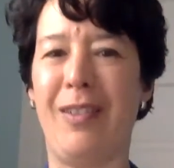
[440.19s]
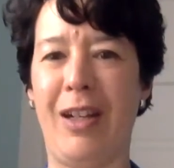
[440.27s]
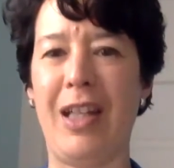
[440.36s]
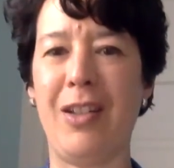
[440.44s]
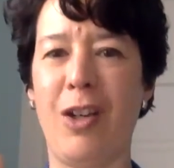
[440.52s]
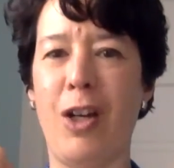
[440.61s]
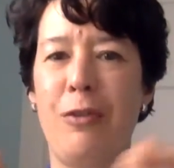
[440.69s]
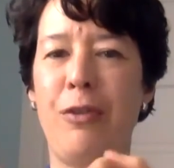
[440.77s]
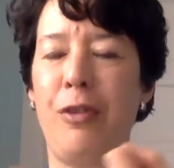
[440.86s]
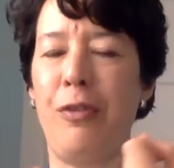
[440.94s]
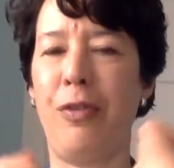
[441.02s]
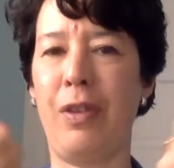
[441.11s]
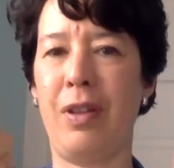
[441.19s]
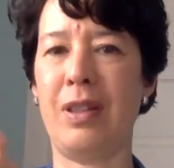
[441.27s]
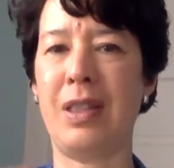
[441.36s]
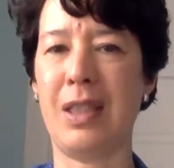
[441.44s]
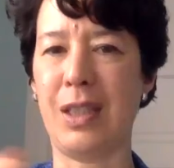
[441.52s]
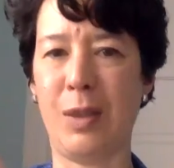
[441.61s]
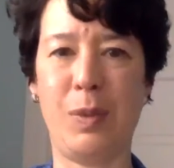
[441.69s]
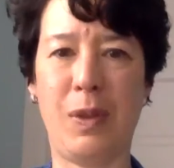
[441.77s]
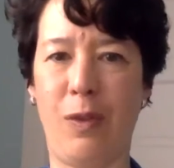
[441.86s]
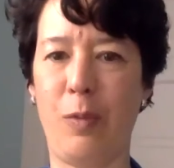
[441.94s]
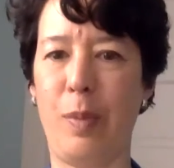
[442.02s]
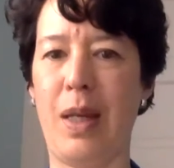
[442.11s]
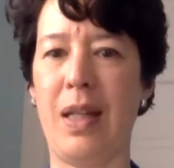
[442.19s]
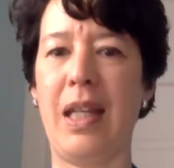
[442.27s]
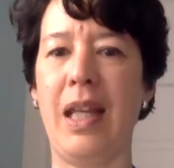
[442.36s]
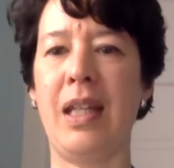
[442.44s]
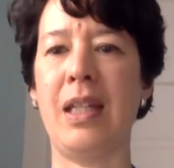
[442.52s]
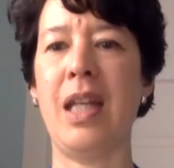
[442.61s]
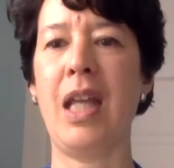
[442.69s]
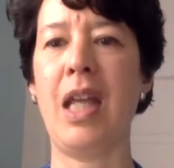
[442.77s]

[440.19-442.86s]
right, off of the systems of the body. And